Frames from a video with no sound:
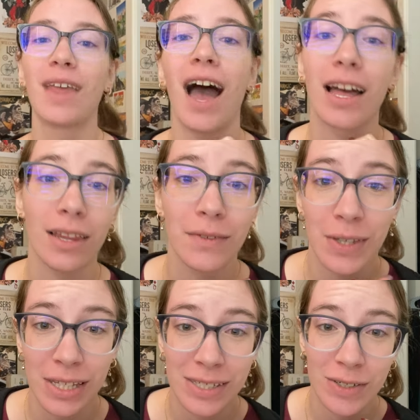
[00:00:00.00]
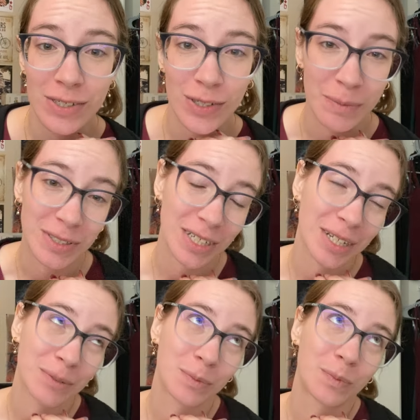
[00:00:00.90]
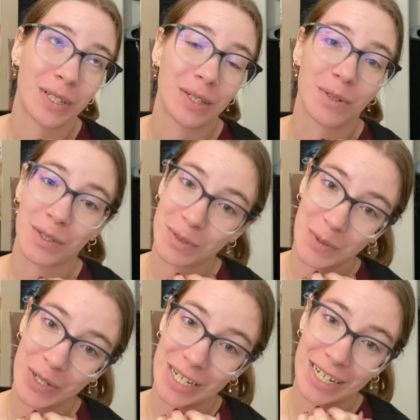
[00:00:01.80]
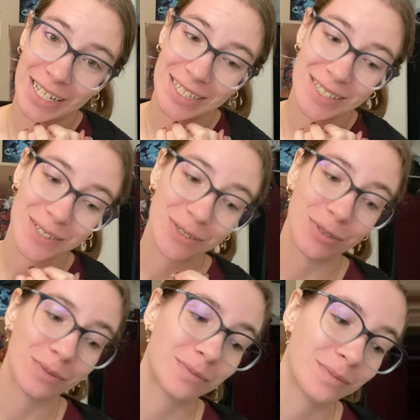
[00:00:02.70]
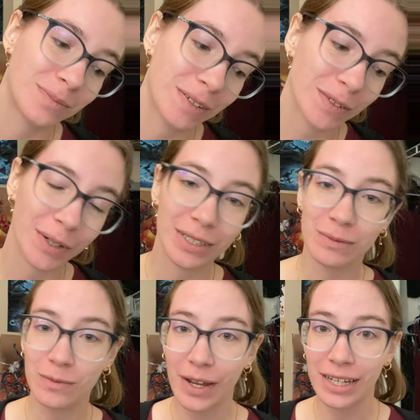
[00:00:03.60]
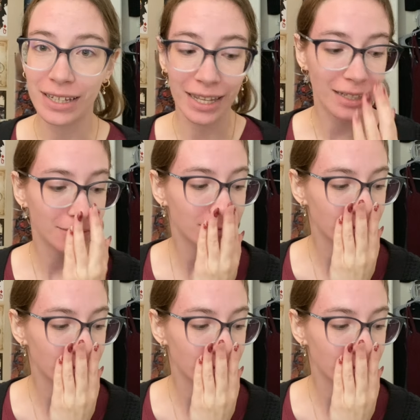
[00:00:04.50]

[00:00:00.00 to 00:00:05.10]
I love that series so much, and I really want to reread it again soon, even though I read it like